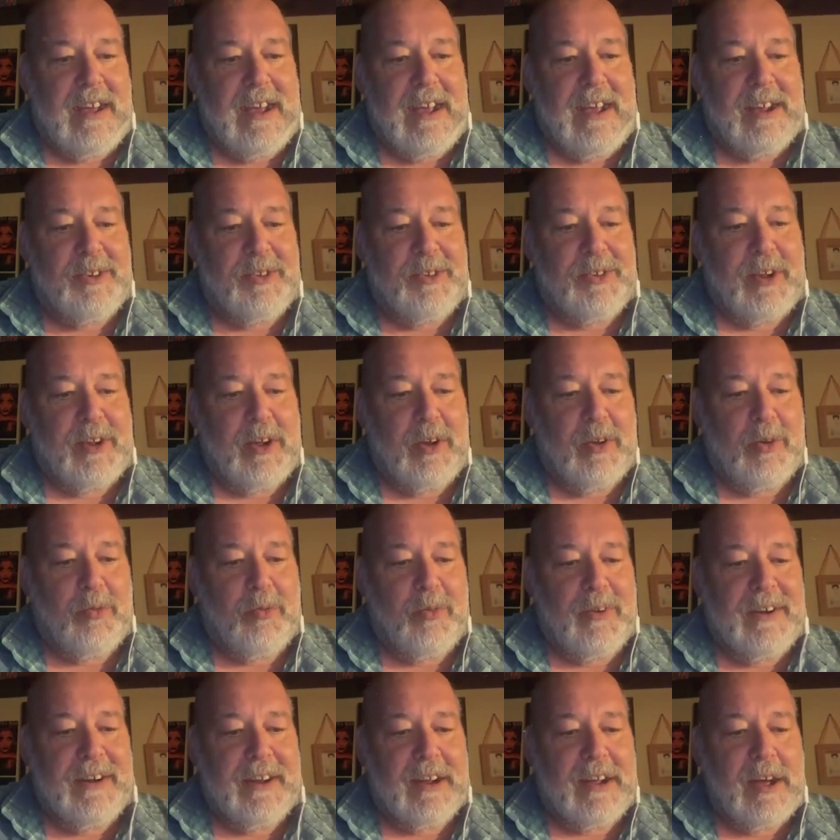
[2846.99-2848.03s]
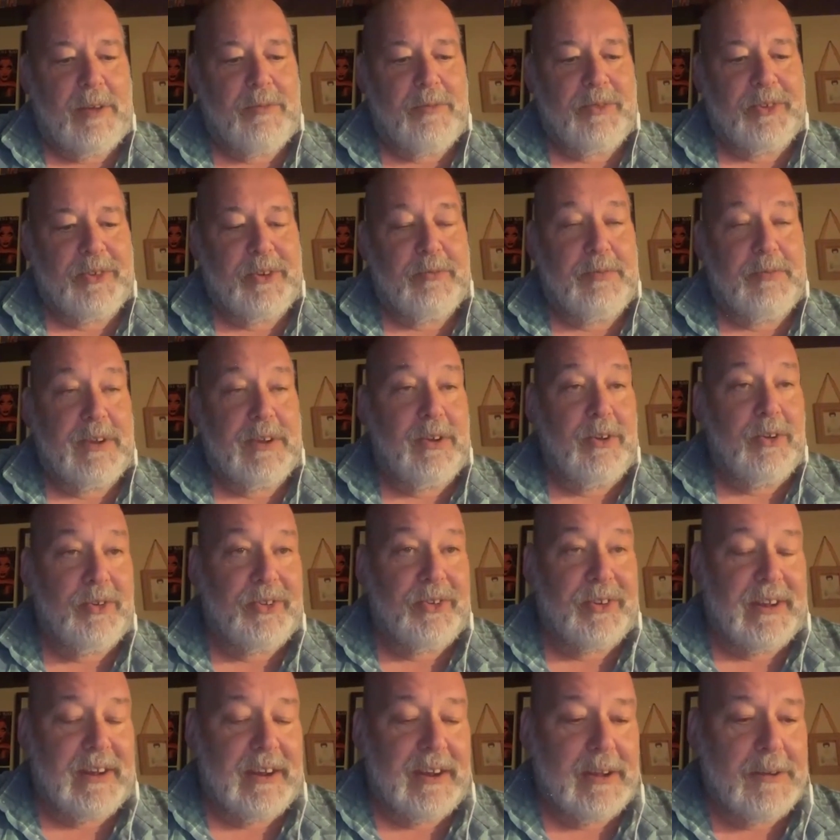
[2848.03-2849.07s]
And so when it comes to
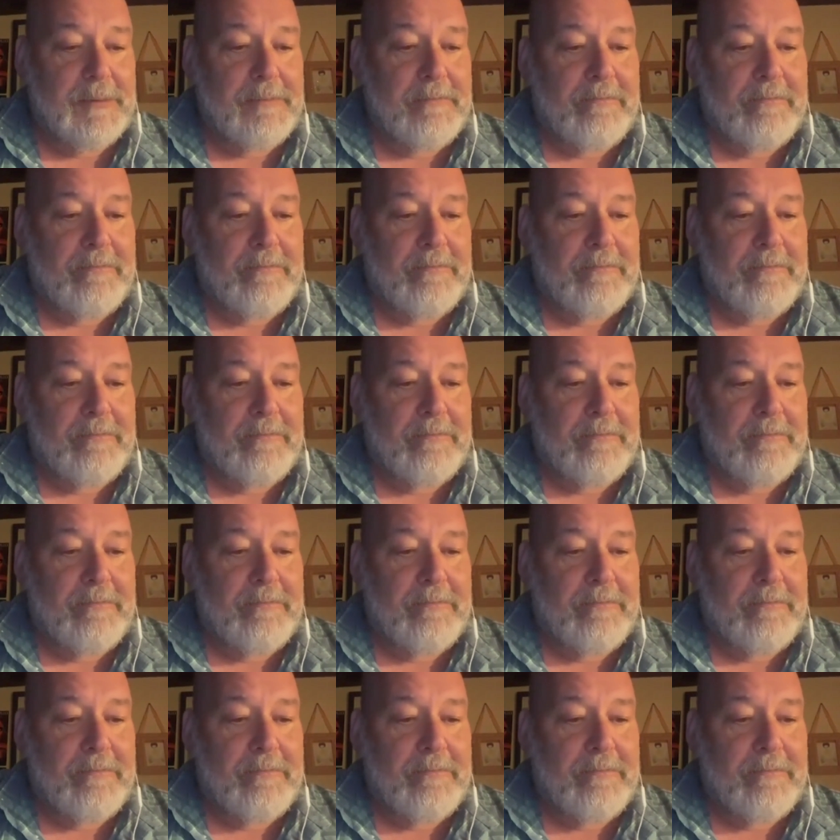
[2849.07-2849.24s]
music,